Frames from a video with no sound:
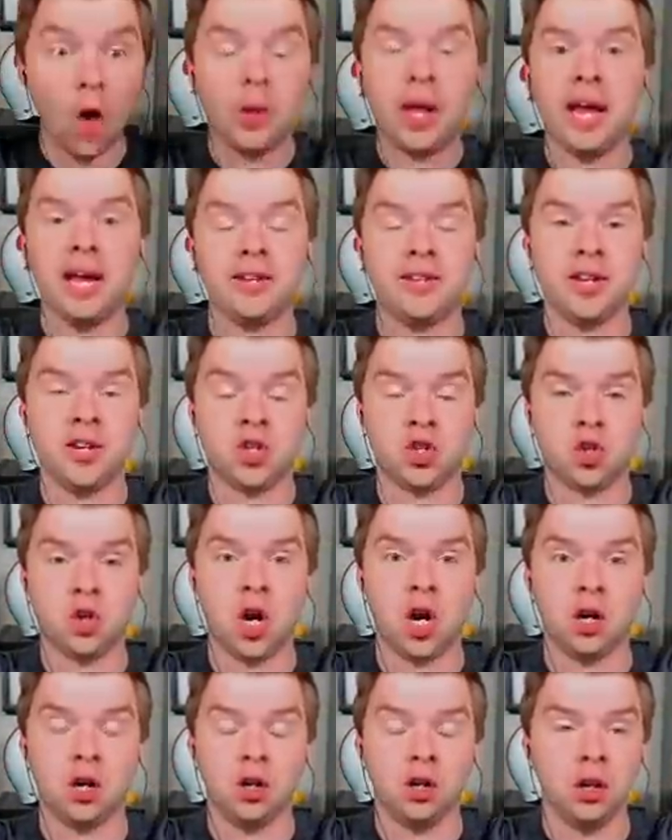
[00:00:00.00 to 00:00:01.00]
okay, it did
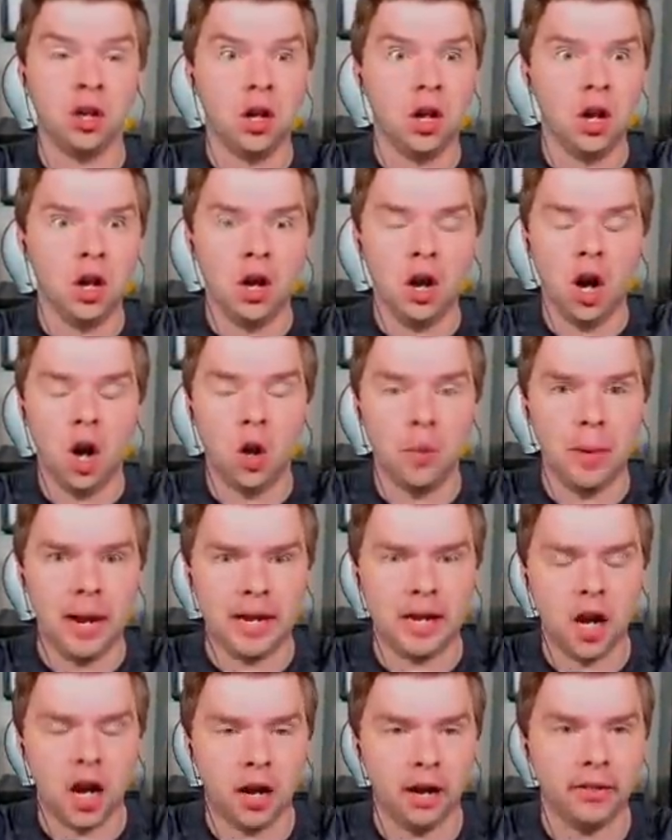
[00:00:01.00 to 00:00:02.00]
struggle. Oh my
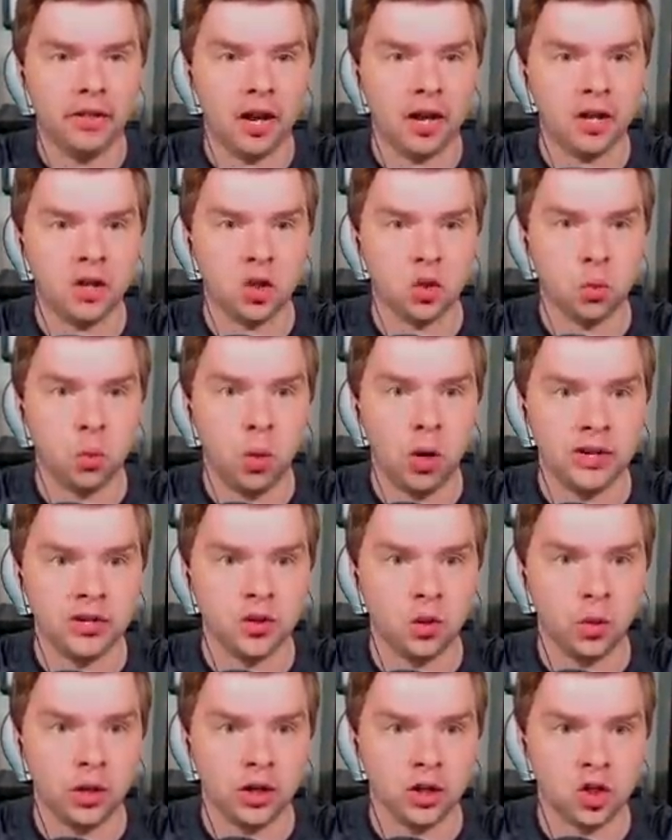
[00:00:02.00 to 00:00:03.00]
God, I thought it just
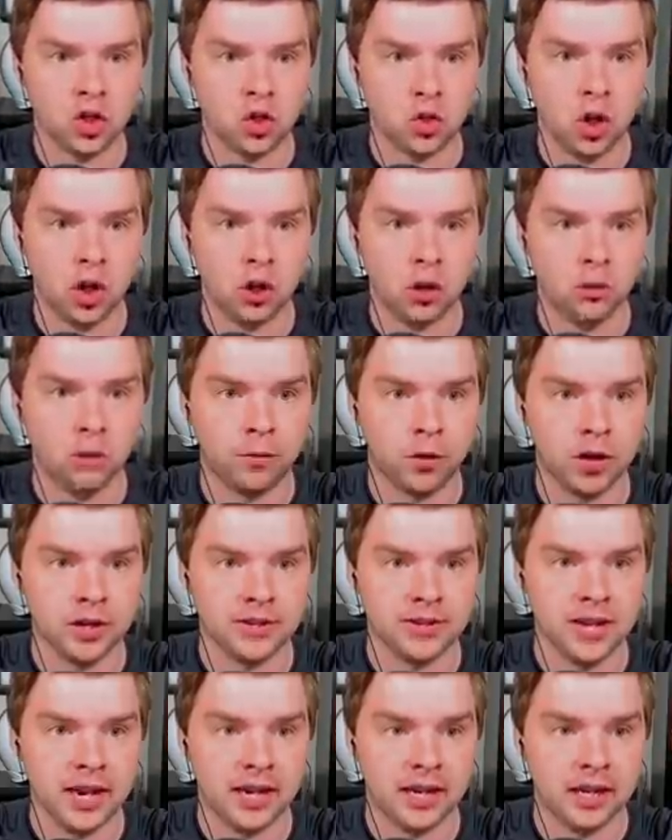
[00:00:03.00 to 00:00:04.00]
wasn't going to struggle for a
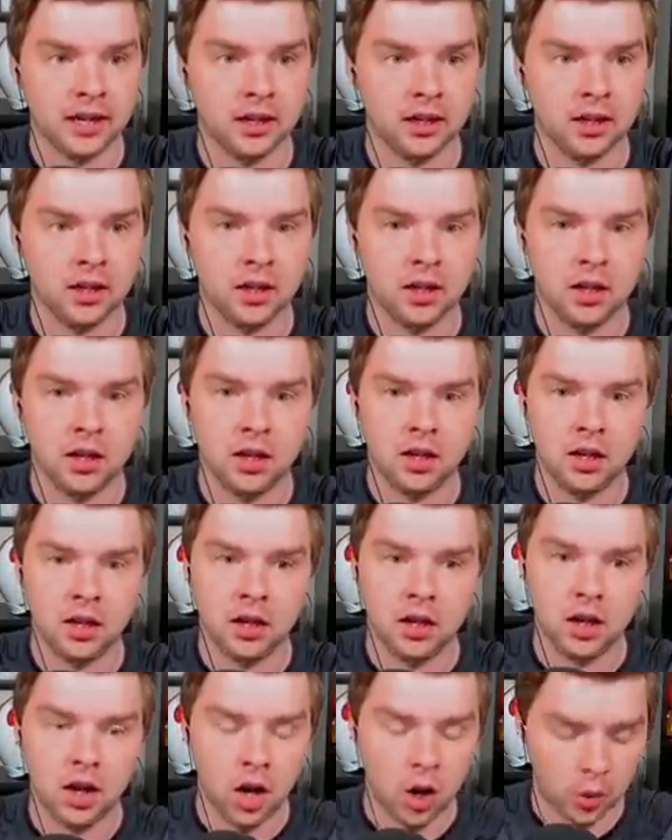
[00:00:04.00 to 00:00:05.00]
second.
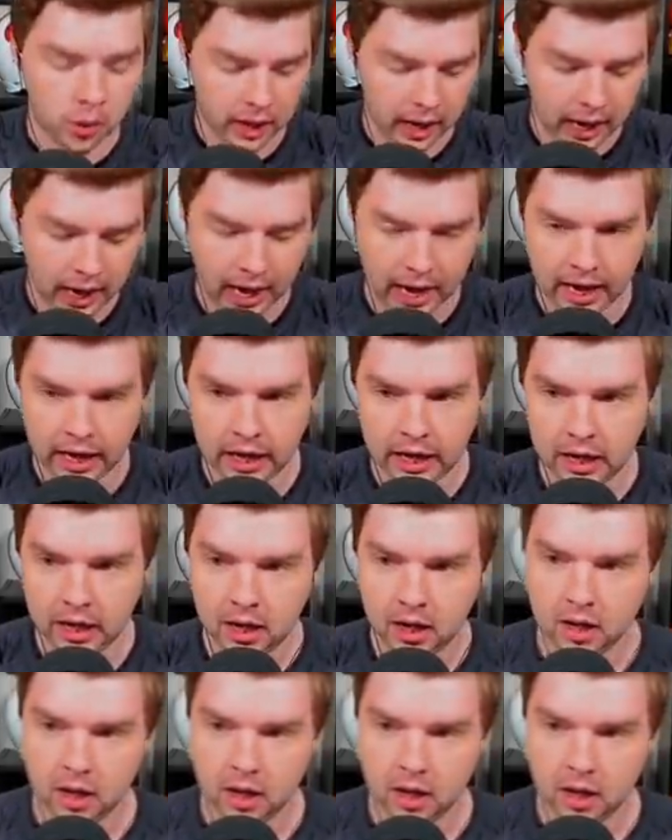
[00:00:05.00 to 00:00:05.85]
Okay.